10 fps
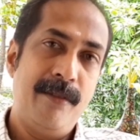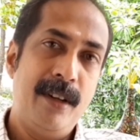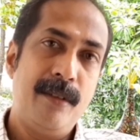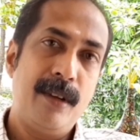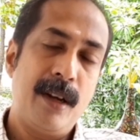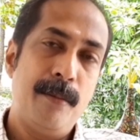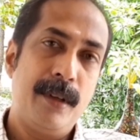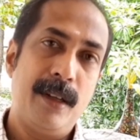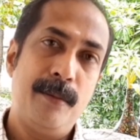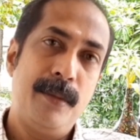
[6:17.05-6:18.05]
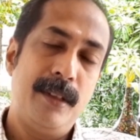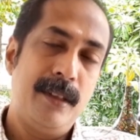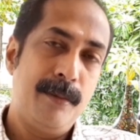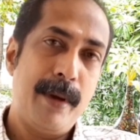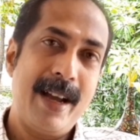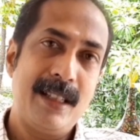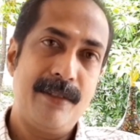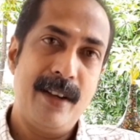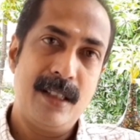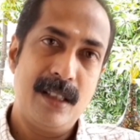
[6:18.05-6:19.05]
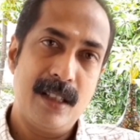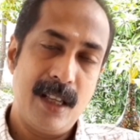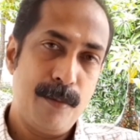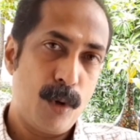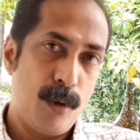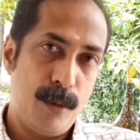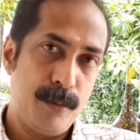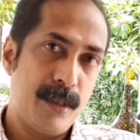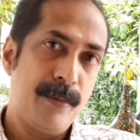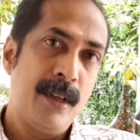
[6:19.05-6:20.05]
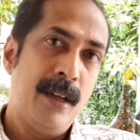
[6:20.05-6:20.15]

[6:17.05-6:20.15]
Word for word: Every bank are facing the same problems.